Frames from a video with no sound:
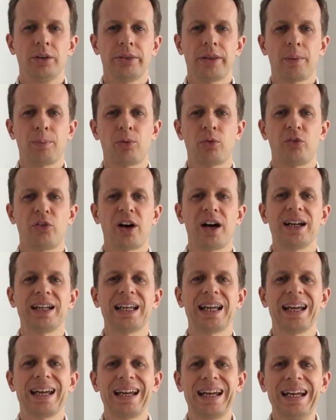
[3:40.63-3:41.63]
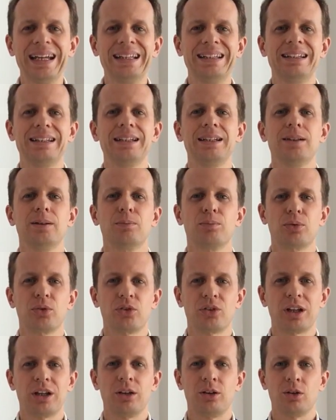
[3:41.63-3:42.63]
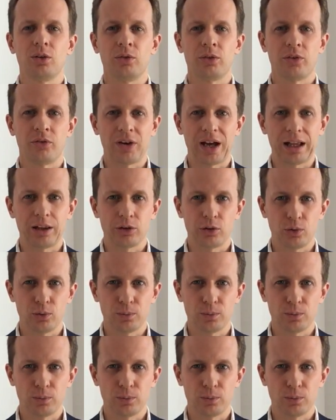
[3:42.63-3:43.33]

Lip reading: that provide 80% of the value.